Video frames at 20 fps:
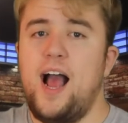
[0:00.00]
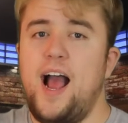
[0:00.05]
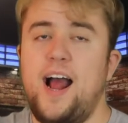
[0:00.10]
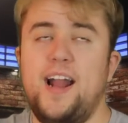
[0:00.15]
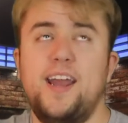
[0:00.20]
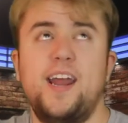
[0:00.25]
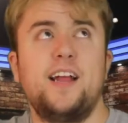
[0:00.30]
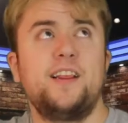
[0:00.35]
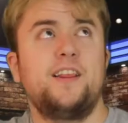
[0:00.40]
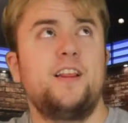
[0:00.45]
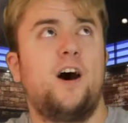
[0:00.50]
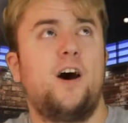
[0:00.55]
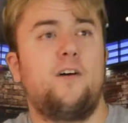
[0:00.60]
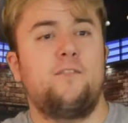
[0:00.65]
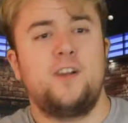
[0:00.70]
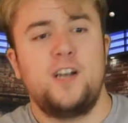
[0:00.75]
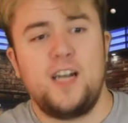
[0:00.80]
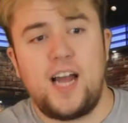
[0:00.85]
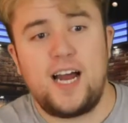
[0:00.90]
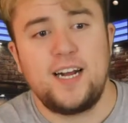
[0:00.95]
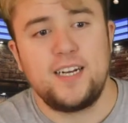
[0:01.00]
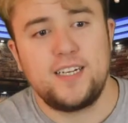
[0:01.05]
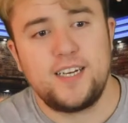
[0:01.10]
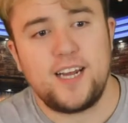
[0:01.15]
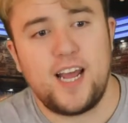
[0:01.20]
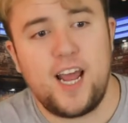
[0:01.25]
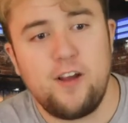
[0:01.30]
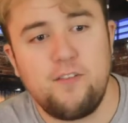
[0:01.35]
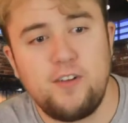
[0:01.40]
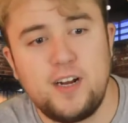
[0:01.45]
And Another
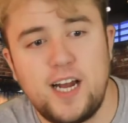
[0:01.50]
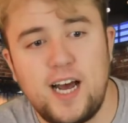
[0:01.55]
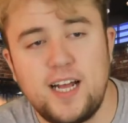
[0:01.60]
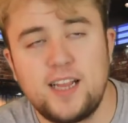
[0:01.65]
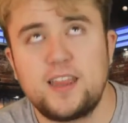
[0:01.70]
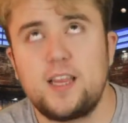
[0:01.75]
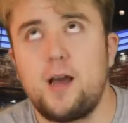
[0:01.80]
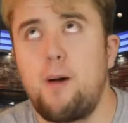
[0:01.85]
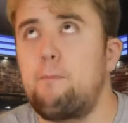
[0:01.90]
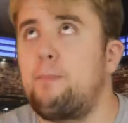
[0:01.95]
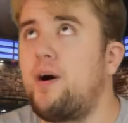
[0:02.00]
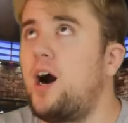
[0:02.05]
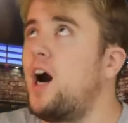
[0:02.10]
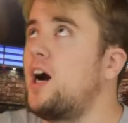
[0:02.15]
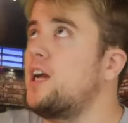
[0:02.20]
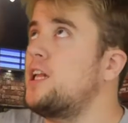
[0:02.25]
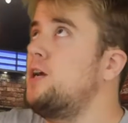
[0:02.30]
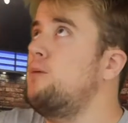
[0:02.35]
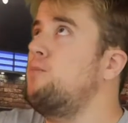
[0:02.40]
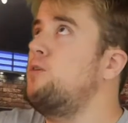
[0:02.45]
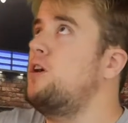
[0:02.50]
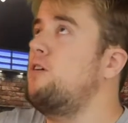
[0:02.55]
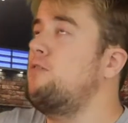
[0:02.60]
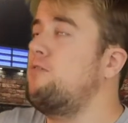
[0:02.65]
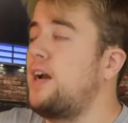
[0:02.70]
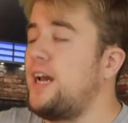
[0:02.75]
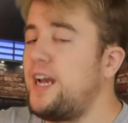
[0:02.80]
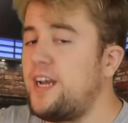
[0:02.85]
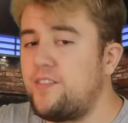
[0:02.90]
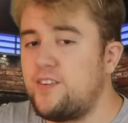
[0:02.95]
nothing, we got the Baltimore
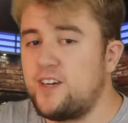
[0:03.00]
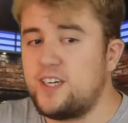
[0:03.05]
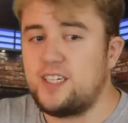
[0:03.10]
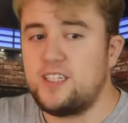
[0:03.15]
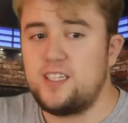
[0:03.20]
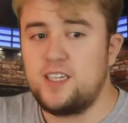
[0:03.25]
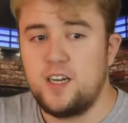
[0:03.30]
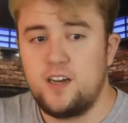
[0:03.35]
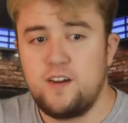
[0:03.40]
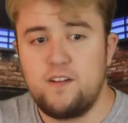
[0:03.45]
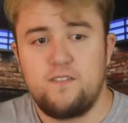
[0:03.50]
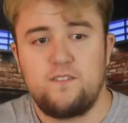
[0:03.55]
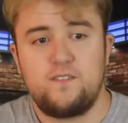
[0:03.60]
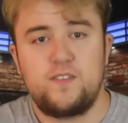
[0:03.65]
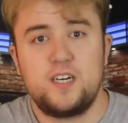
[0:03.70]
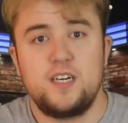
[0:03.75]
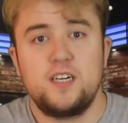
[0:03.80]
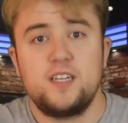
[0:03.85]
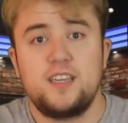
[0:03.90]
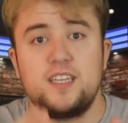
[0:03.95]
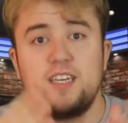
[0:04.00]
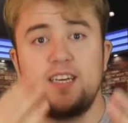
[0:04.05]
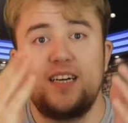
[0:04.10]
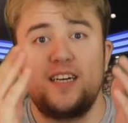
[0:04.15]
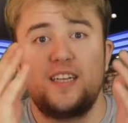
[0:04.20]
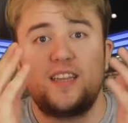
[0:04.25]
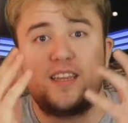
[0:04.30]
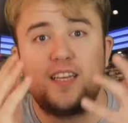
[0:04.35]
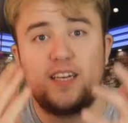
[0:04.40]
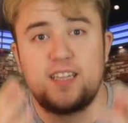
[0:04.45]
Ravens
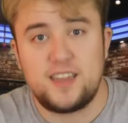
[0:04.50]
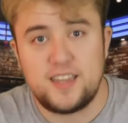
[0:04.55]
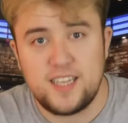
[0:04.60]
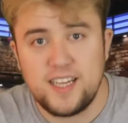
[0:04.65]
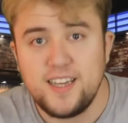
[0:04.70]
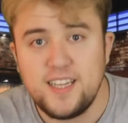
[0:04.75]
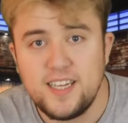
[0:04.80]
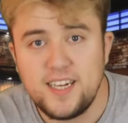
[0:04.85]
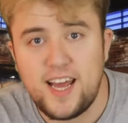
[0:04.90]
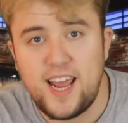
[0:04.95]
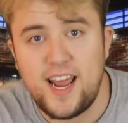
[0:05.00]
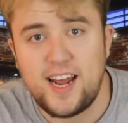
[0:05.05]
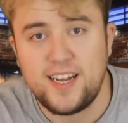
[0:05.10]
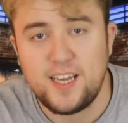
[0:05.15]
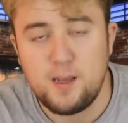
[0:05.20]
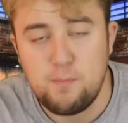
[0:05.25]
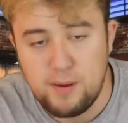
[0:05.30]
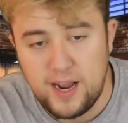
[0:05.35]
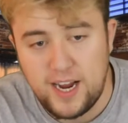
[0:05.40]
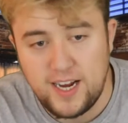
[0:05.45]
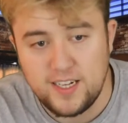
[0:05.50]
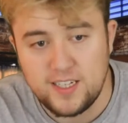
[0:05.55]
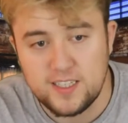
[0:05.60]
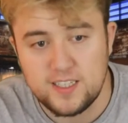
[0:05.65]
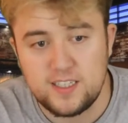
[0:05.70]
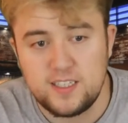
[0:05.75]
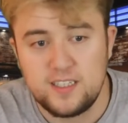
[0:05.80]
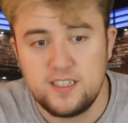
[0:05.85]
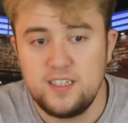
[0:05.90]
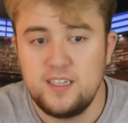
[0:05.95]
hosted the Cincinnati
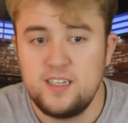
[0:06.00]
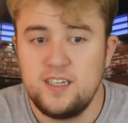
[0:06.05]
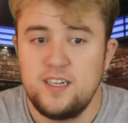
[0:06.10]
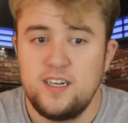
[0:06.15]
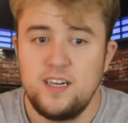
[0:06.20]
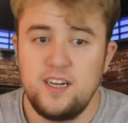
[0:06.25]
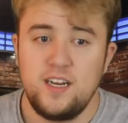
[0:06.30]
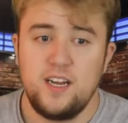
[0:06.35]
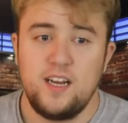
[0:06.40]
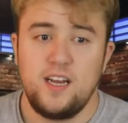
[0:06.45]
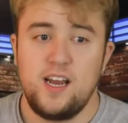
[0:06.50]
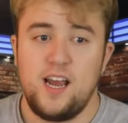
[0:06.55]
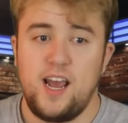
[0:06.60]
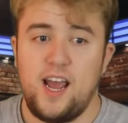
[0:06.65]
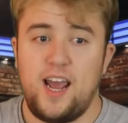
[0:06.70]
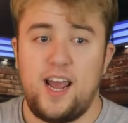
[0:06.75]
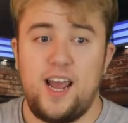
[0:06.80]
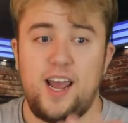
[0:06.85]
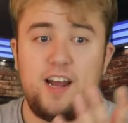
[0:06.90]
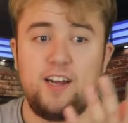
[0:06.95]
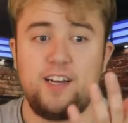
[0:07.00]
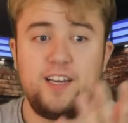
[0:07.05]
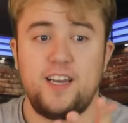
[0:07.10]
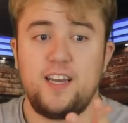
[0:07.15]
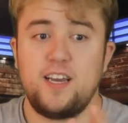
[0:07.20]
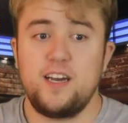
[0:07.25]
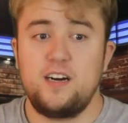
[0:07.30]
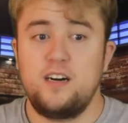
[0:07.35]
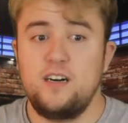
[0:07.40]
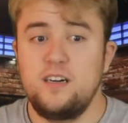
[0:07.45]
Bengals. And
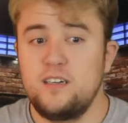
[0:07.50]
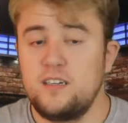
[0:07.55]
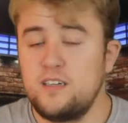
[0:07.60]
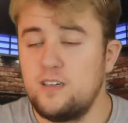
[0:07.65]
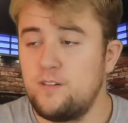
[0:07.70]
here,